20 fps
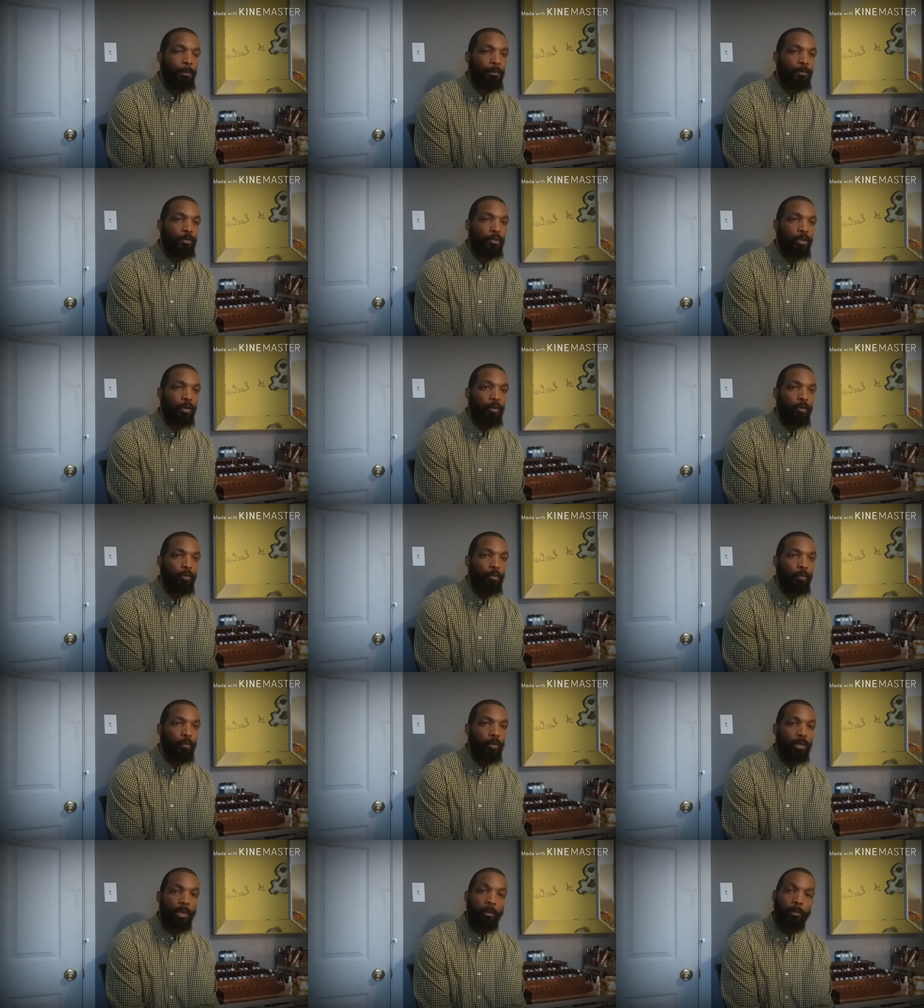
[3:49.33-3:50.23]
So
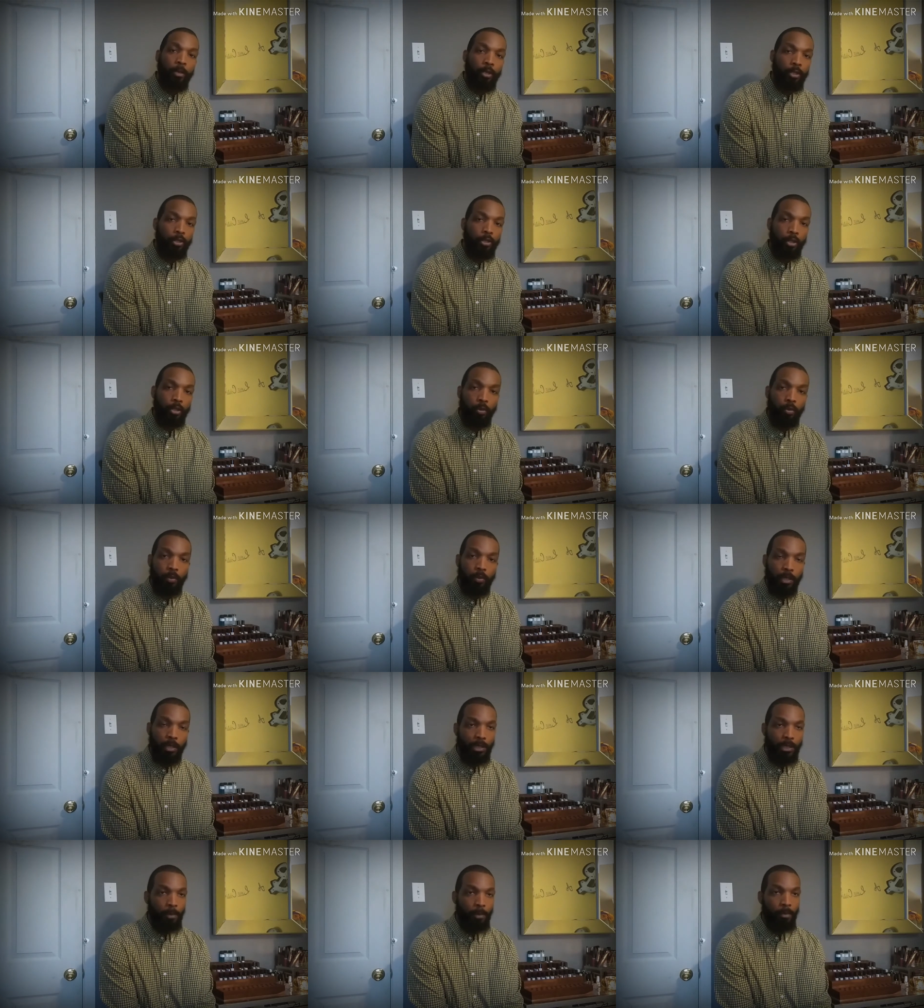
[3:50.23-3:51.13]
what I'm going to do
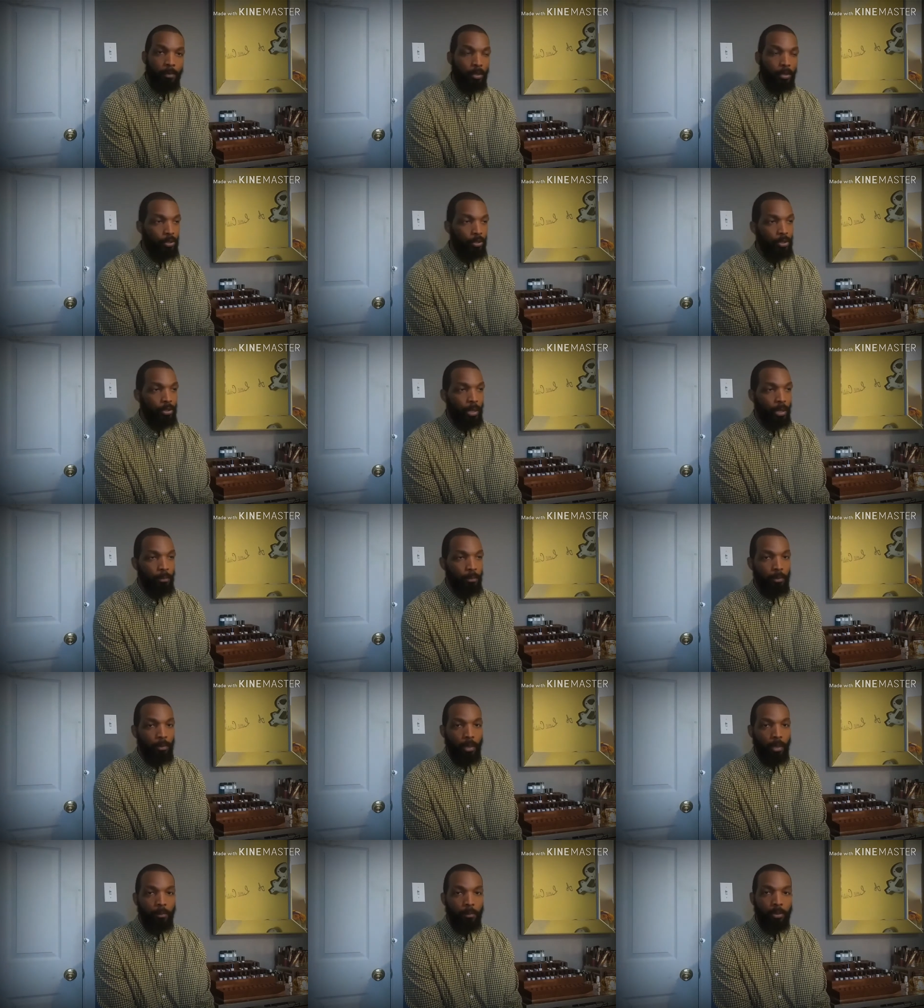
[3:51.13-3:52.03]
is I'm going
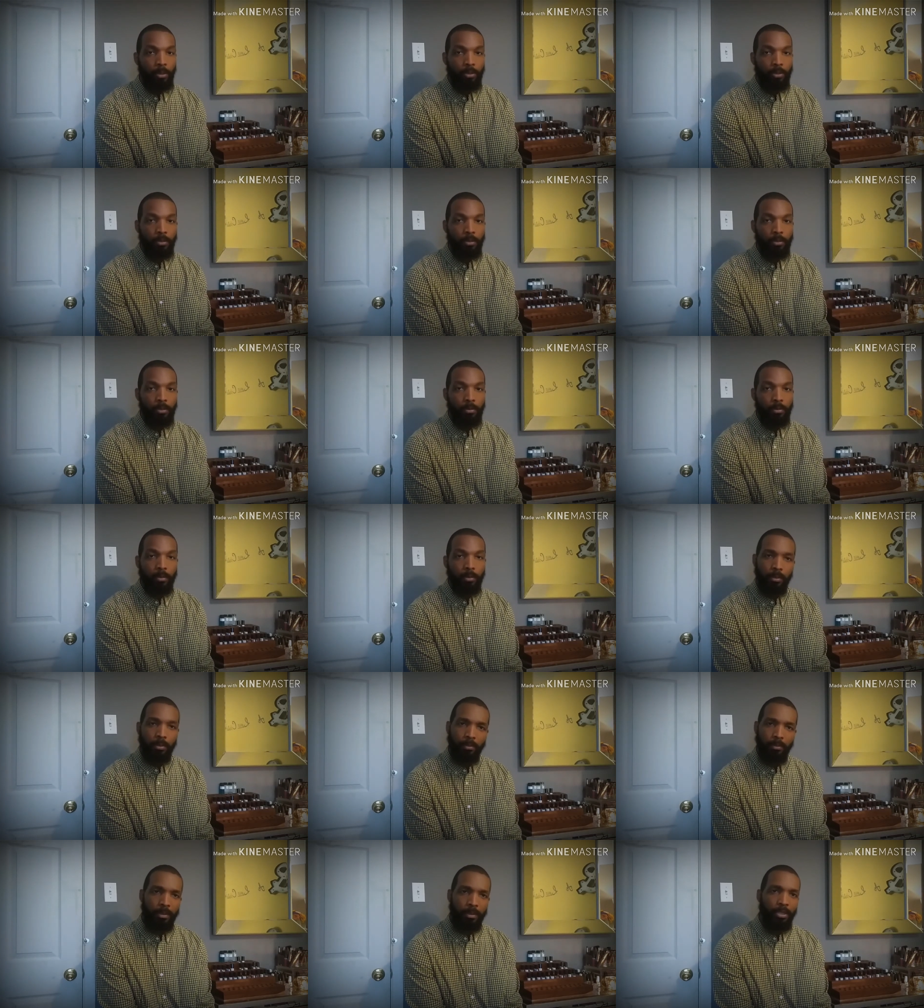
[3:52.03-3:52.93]
to,
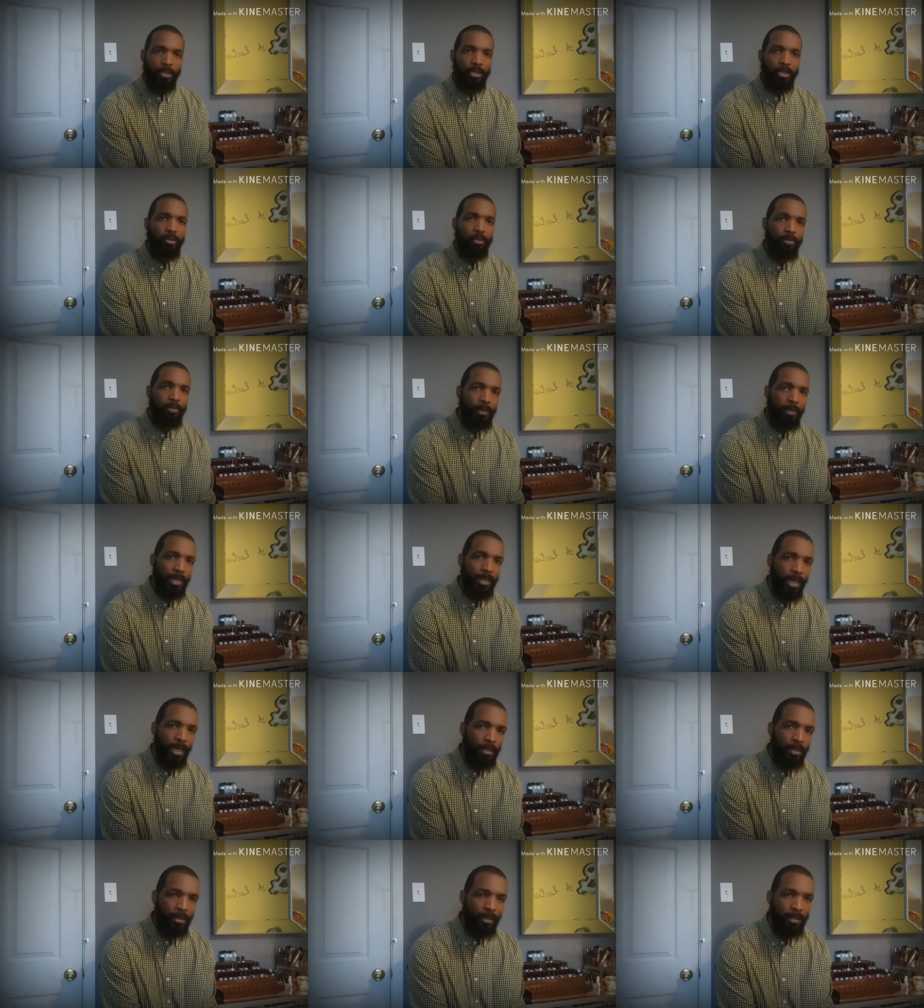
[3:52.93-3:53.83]
excuse me
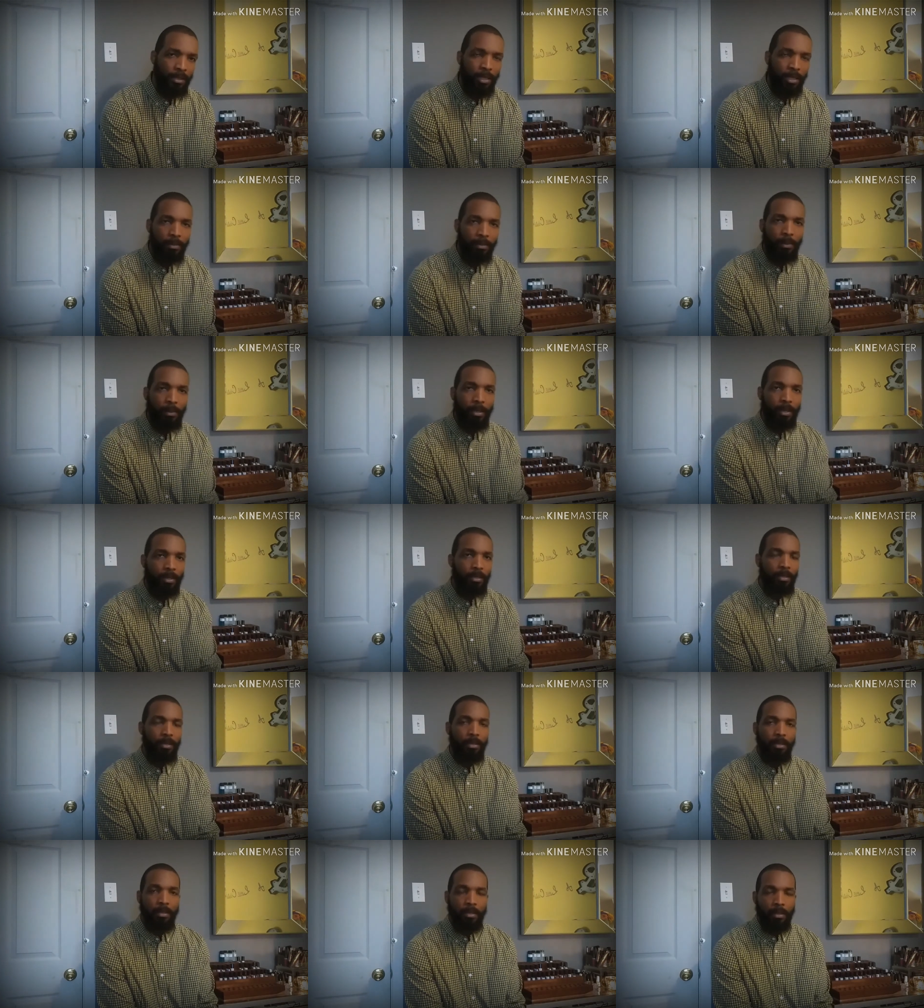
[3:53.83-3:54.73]
guys, that's my
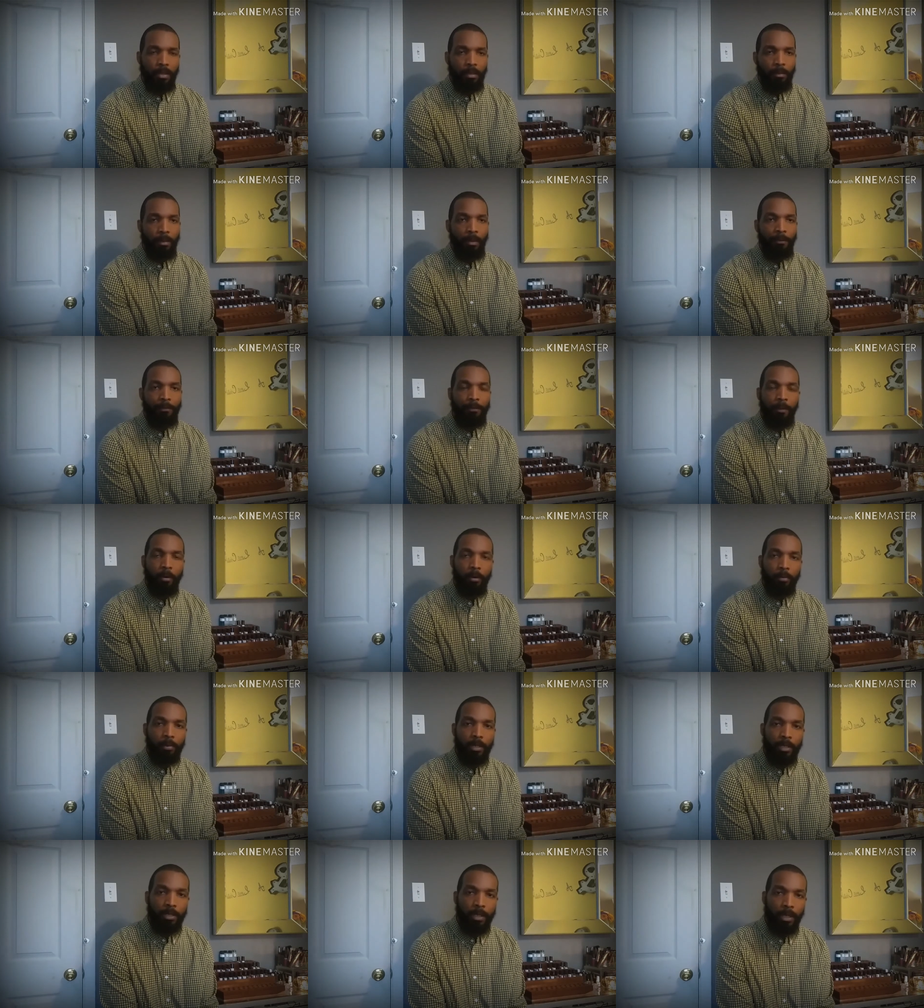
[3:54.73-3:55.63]

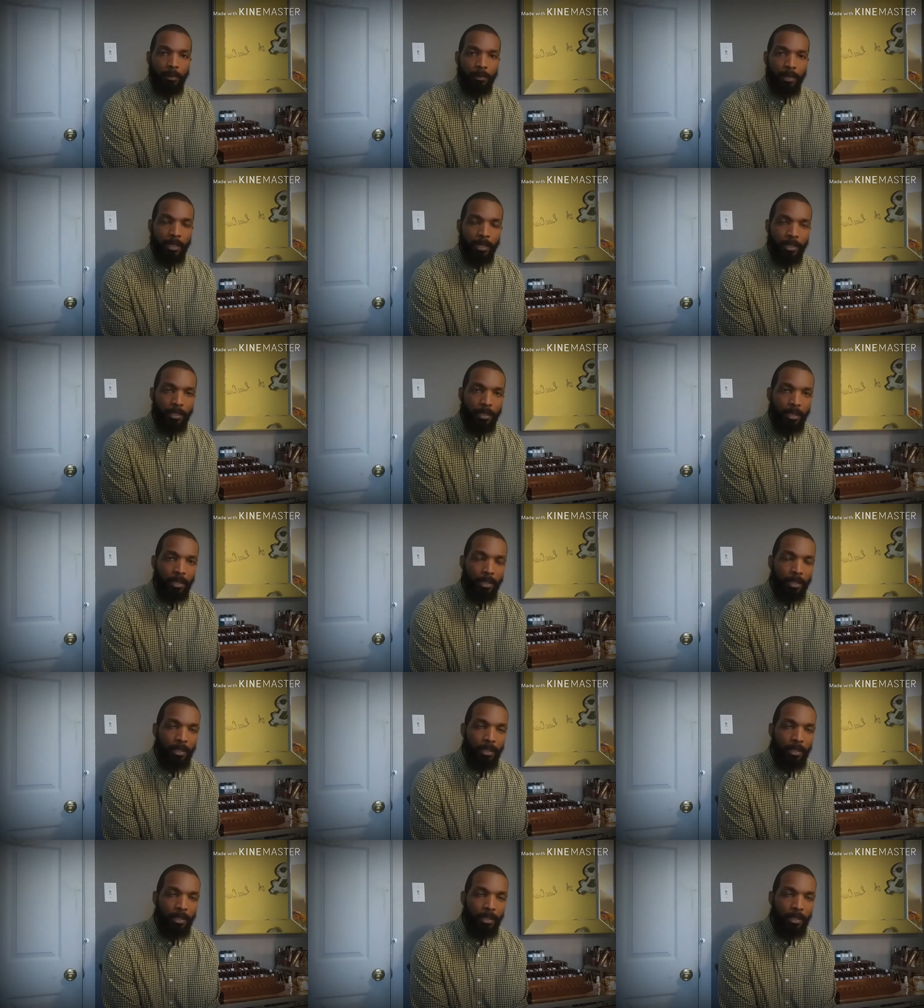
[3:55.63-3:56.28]
phone I'm getting